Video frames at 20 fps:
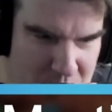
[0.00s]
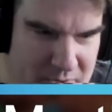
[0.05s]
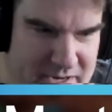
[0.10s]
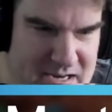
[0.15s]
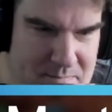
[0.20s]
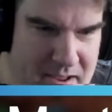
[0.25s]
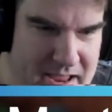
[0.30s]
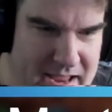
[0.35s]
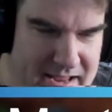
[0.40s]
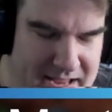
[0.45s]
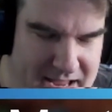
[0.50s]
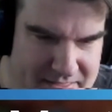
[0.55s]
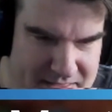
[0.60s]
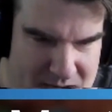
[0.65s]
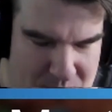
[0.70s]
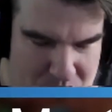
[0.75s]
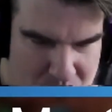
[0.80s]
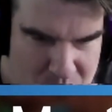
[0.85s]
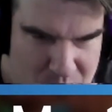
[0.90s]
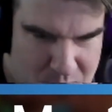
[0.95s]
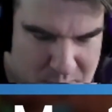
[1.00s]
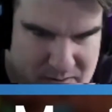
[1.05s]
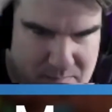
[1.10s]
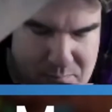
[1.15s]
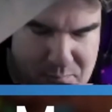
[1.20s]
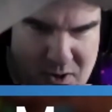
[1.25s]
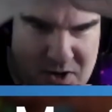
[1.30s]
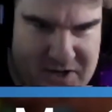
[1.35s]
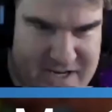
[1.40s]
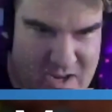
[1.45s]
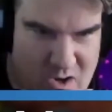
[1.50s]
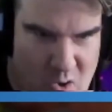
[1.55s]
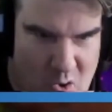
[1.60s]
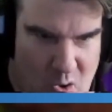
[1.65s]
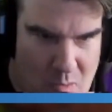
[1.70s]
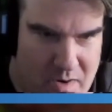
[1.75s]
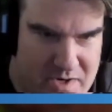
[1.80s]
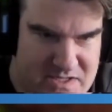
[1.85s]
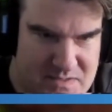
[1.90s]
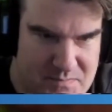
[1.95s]
we're going to make. And then we printed out a
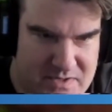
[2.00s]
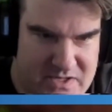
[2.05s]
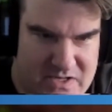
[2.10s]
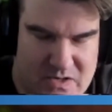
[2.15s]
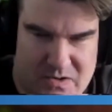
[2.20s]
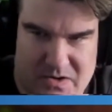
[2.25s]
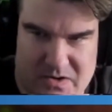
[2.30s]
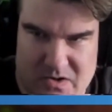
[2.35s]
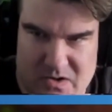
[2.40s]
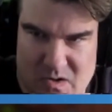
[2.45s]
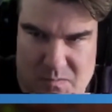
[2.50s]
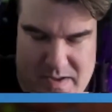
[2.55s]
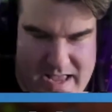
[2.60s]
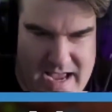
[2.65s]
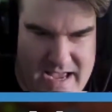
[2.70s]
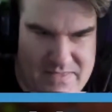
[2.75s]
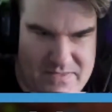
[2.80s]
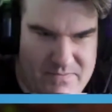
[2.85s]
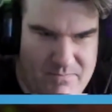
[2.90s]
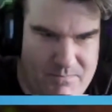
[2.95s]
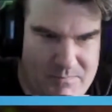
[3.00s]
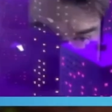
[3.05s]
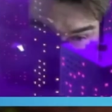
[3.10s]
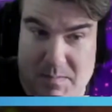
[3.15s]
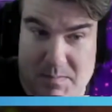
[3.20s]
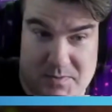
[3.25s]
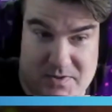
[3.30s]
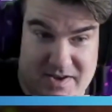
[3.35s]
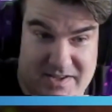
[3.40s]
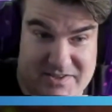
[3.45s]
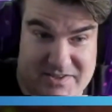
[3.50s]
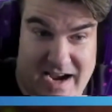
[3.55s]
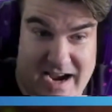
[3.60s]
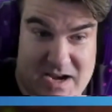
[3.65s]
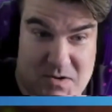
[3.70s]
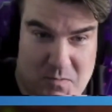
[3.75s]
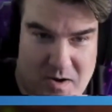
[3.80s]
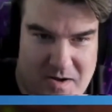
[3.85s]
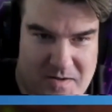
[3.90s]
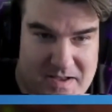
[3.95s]
whole bunch of material, and we had, you remember the
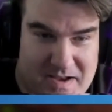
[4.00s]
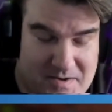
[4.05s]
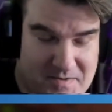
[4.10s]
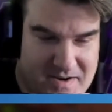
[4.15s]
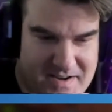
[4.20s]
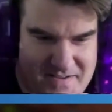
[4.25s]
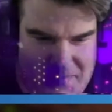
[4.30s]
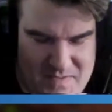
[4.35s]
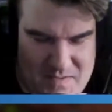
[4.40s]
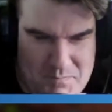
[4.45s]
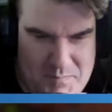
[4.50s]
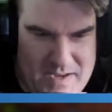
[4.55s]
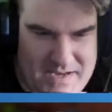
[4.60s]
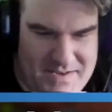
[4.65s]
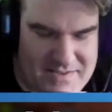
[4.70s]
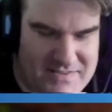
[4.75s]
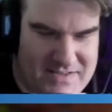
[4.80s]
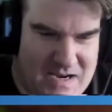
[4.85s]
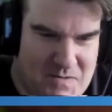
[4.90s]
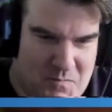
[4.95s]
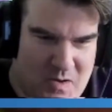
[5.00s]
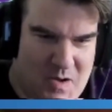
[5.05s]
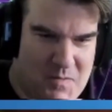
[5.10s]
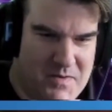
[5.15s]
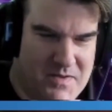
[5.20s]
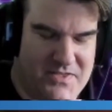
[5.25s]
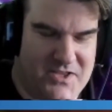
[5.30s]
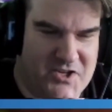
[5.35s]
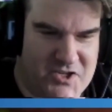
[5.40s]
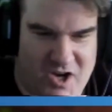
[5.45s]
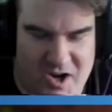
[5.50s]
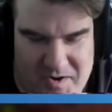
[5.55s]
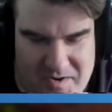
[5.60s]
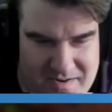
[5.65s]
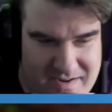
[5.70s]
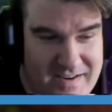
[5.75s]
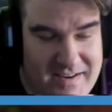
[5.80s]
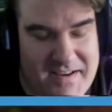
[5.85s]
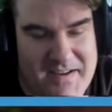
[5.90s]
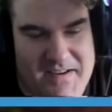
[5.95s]
design wall, Eric, the big design wall with the chart